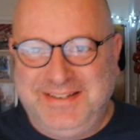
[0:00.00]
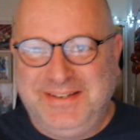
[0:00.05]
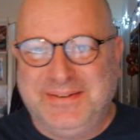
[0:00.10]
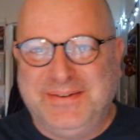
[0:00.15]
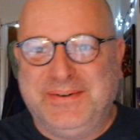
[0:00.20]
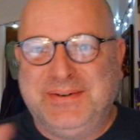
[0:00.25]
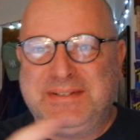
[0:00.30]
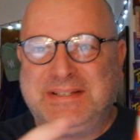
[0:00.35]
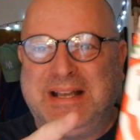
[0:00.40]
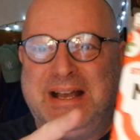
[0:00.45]
you
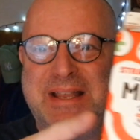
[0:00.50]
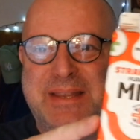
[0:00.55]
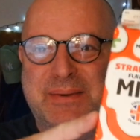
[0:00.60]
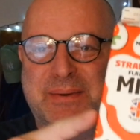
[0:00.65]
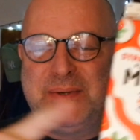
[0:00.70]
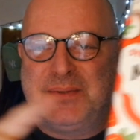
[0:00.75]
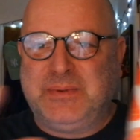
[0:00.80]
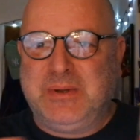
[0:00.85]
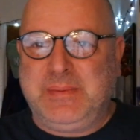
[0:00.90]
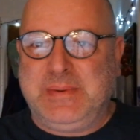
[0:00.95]
always are, you
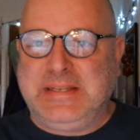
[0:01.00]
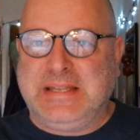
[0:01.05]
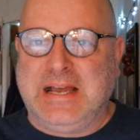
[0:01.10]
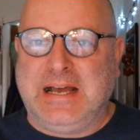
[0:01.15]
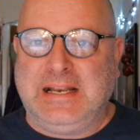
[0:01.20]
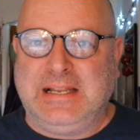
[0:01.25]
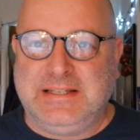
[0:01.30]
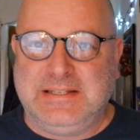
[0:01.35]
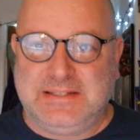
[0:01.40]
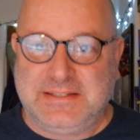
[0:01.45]
always will be,
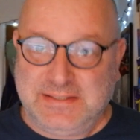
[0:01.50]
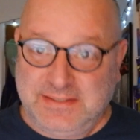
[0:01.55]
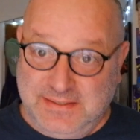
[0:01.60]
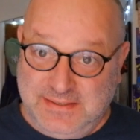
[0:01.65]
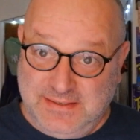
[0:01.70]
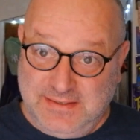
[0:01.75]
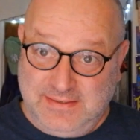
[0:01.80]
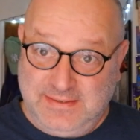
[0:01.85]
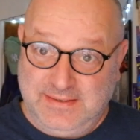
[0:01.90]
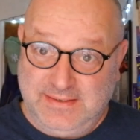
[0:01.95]
darlings.
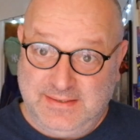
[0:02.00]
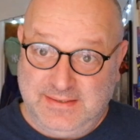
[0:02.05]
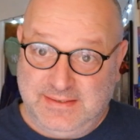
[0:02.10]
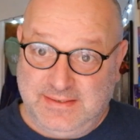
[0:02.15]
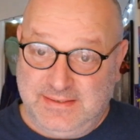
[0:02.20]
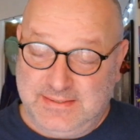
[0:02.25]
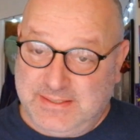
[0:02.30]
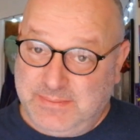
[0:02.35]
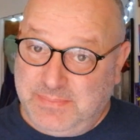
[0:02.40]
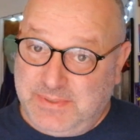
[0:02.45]

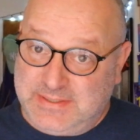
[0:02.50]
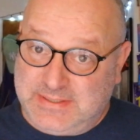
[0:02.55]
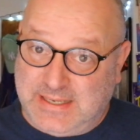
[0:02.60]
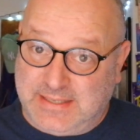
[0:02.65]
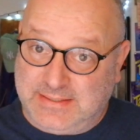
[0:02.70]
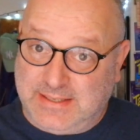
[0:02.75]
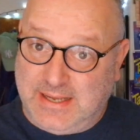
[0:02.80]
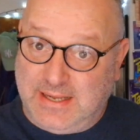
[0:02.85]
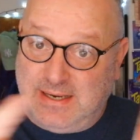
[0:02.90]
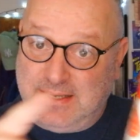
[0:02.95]
Simple as
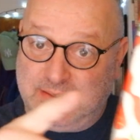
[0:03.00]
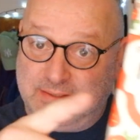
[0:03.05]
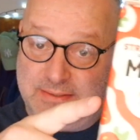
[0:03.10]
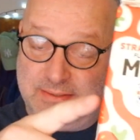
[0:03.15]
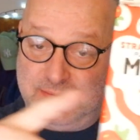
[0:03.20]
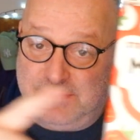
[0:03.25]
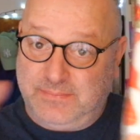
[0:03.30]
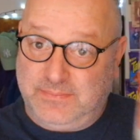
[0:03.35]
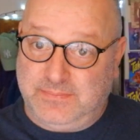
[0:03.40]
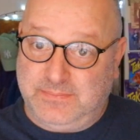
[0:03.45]
that,
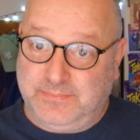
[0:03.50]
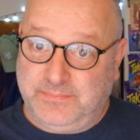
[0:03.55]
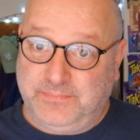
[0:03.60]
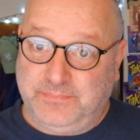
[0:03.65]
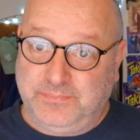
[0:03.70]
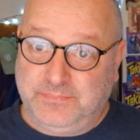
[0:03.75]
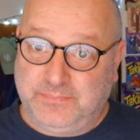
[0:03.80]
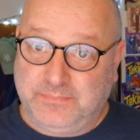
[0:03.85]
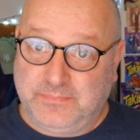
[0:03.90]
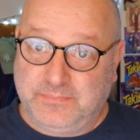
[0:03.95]
darlings.
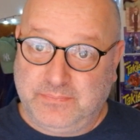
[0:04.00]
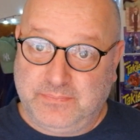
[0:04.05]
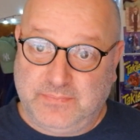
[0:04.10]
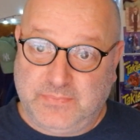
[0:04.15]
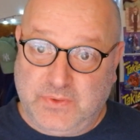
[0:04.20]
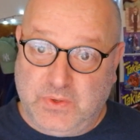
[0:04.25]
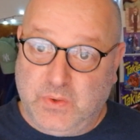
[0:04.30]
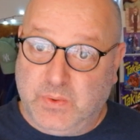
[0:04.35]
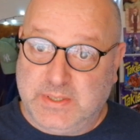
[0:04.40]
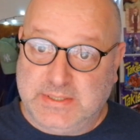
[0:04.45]

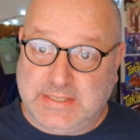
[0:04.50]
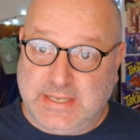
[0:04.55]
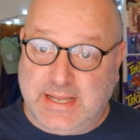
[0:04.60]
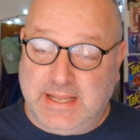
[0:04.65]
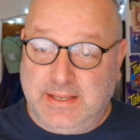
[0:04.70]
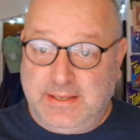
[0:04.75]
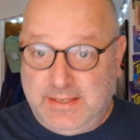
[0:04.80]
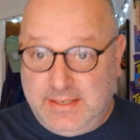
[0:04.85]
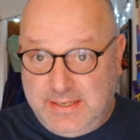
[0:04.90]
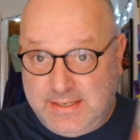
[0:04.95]
You always
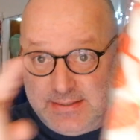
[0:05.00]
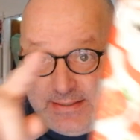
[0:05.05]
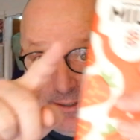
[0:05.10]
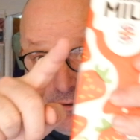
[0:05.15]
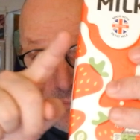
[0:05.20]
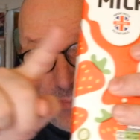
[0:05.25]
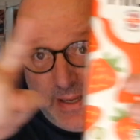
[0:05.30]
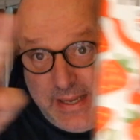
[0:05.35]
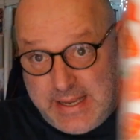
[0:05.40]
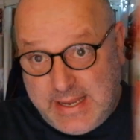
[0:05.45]
are. In this
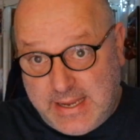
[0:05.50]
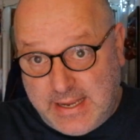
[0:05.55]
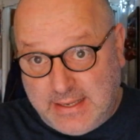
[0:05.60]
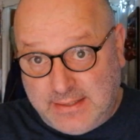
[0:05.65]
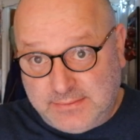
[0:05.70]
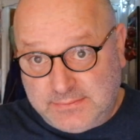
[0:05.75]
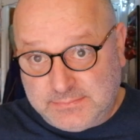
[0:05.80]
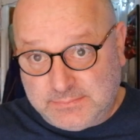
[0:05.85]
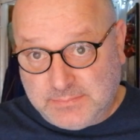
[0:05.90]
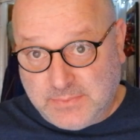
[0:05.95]
little bit here,
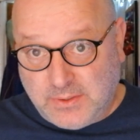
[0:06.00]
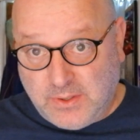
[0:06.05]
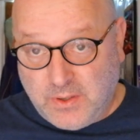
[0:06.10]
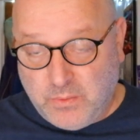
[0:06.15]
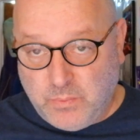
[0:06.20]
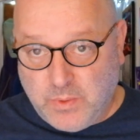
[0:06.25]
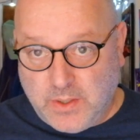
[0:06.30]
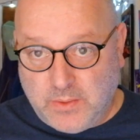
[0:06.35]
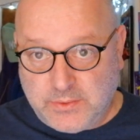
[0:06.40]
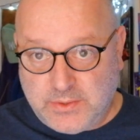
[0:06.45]
my whole
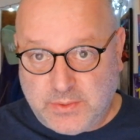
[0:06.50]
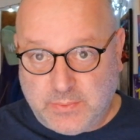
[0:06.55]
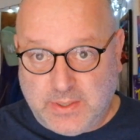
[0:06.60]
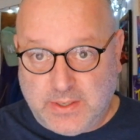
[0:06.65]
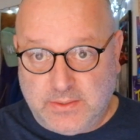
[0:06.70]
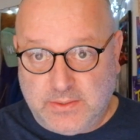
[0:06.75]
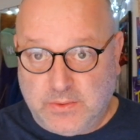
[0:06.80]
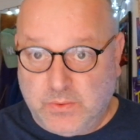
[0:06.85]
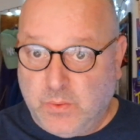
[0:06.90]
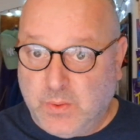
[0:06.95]
world you
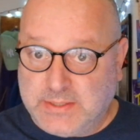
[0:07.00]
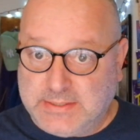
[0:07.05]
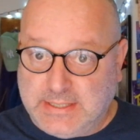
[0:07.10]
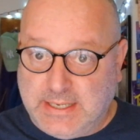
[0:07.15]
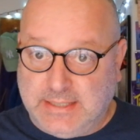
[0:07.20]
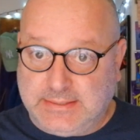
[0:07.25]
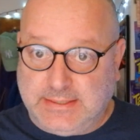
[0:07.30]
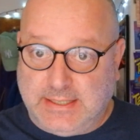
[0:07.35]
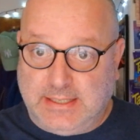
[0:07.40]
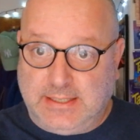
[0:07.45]
are you always
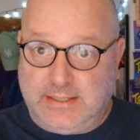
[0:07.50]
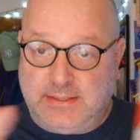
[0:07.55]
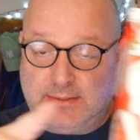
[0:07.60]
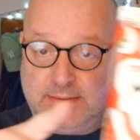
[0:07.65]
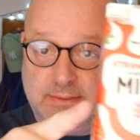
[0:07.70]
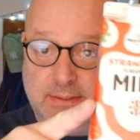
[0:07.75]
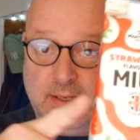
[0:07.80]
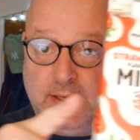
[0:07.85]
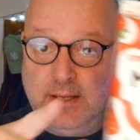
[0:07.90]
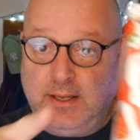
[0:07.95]
are,
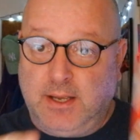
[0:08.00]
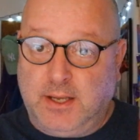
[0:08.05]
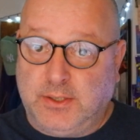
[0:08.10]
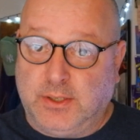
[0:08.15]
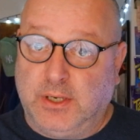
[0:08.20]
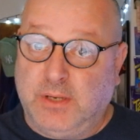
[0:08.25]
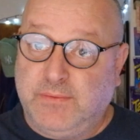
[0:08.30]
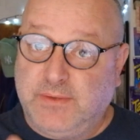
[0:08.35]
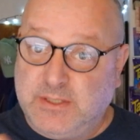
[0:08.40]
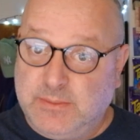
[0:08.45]
darlings. And I
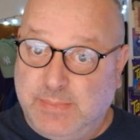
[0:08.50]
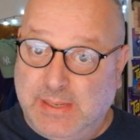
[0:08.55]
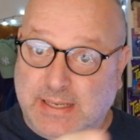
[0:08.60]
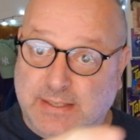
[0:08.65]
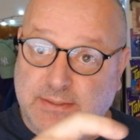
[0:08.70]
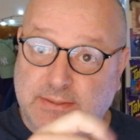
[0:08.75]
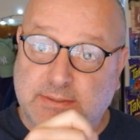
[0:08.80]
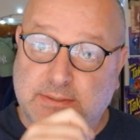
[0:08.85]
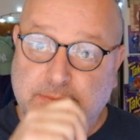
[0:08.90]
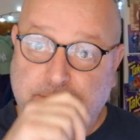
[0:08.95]
love you to
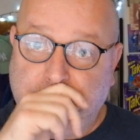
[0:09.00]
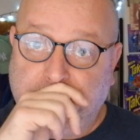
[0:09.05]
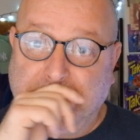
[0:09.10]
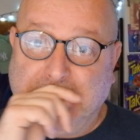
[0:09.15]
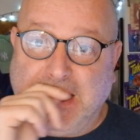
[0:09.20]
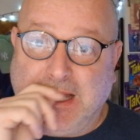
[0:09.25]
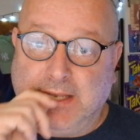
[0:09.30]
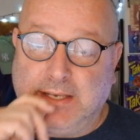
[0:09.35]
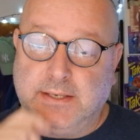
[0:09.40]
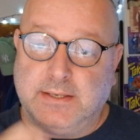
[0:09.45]
bits.
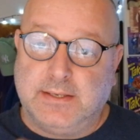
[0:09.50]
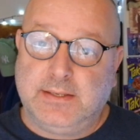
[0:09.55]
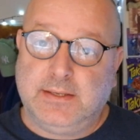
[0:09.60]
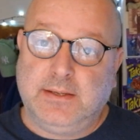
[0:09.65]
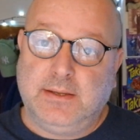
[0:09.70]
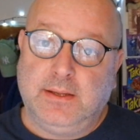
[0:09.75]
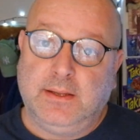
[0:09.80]
And